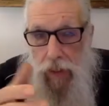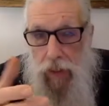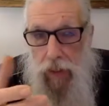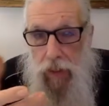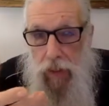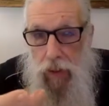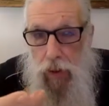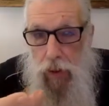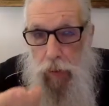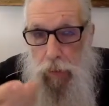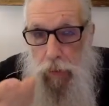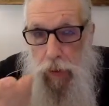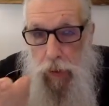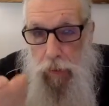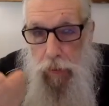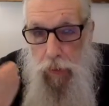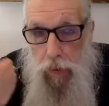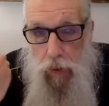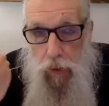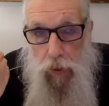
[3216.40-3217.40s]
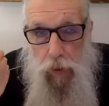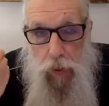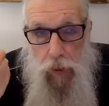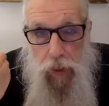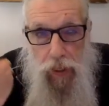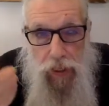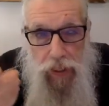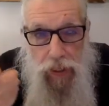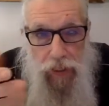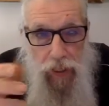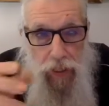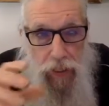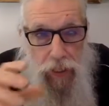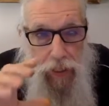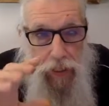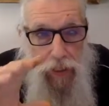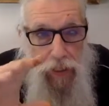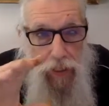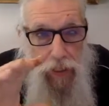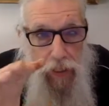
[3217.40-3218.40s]
you people who are
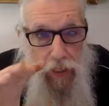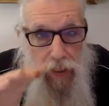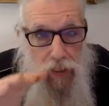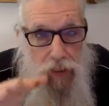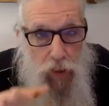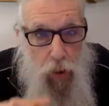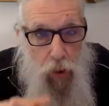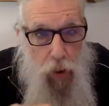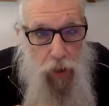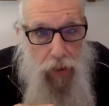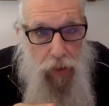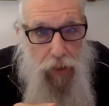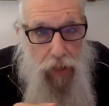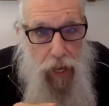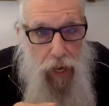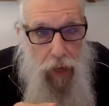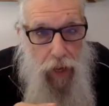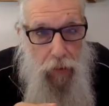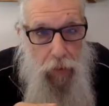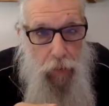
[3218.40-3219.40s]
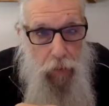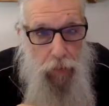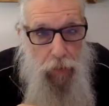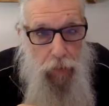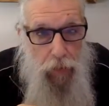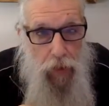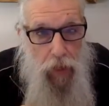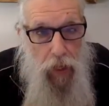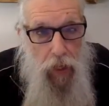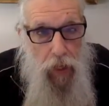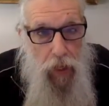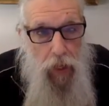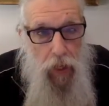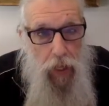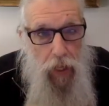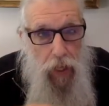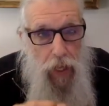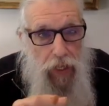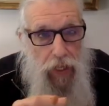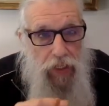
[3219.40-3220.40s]
listening to this talk now.
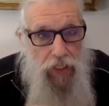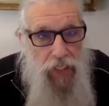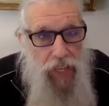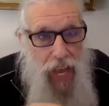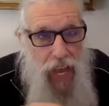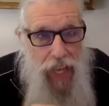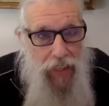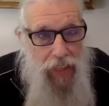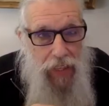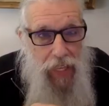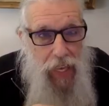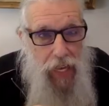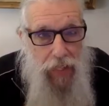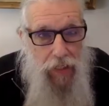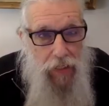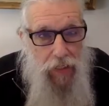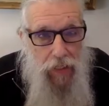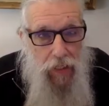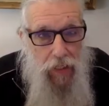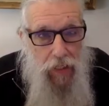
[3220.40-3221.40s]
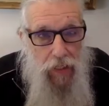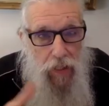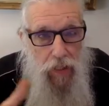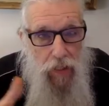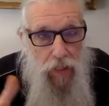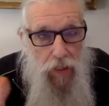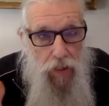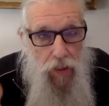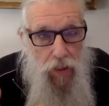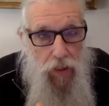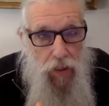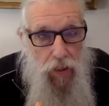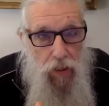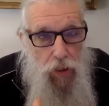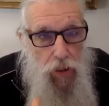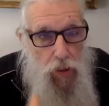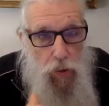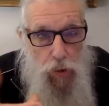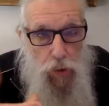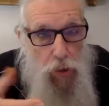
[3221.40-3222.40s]
It's not that
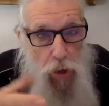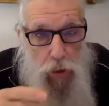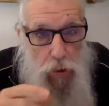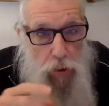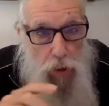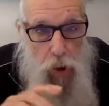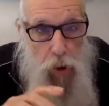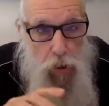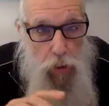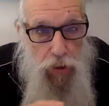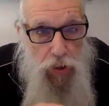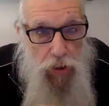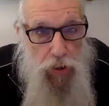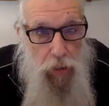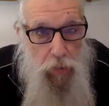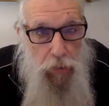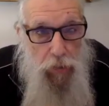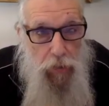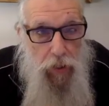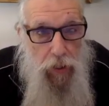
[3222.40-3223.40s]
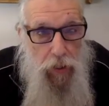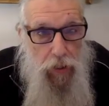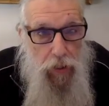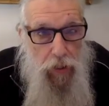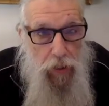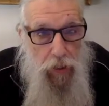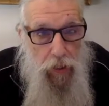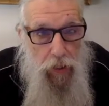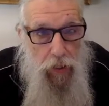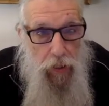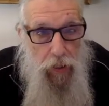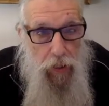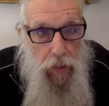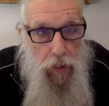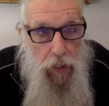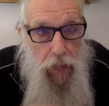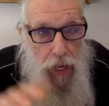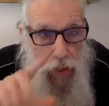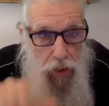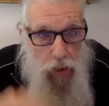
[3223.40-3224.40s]
you don't know something
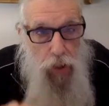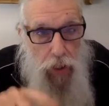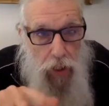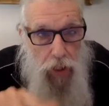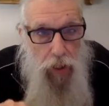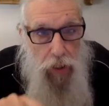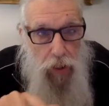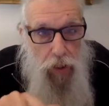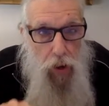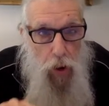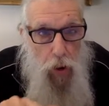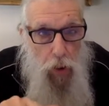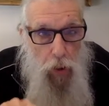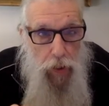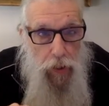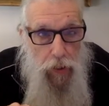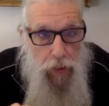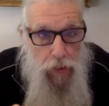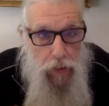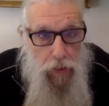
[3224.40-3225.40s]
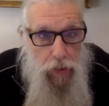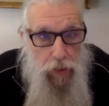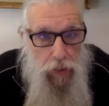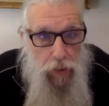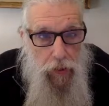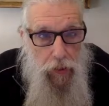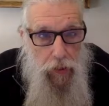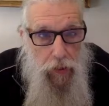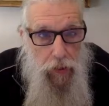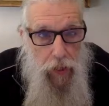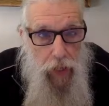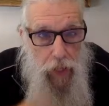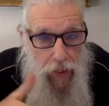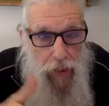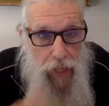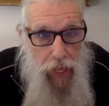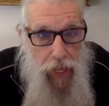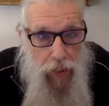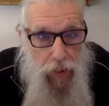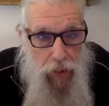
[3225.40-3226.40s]
and you're going to know it
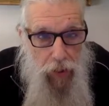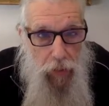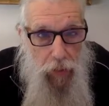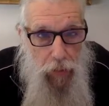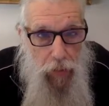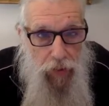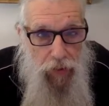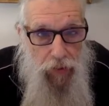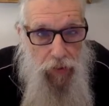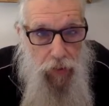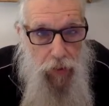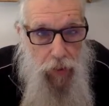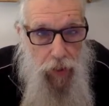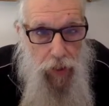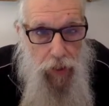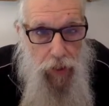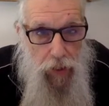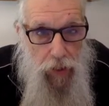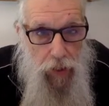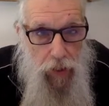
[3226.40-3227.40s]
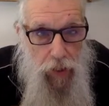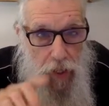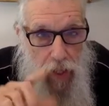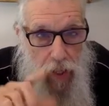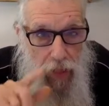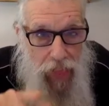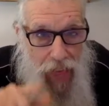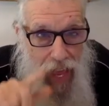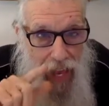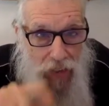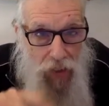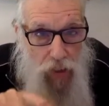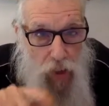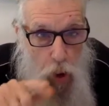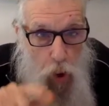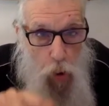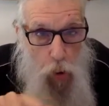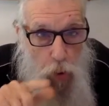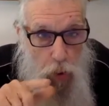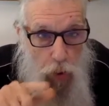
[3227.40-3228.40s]
and then you'll be free. That
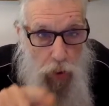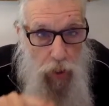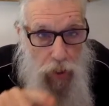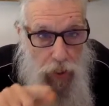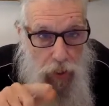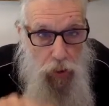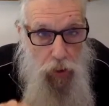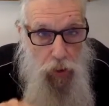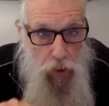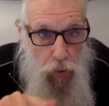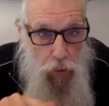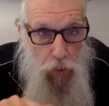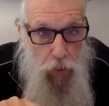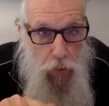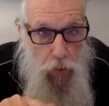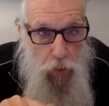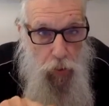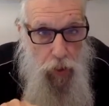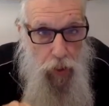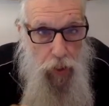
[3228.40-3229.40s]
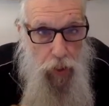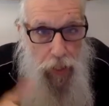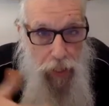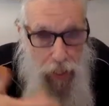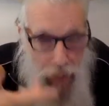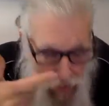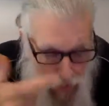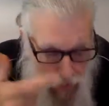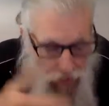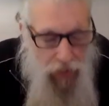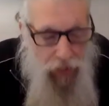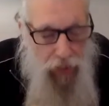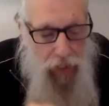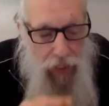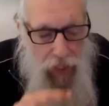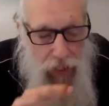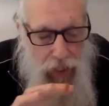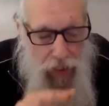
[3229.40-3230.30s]
knower in you is the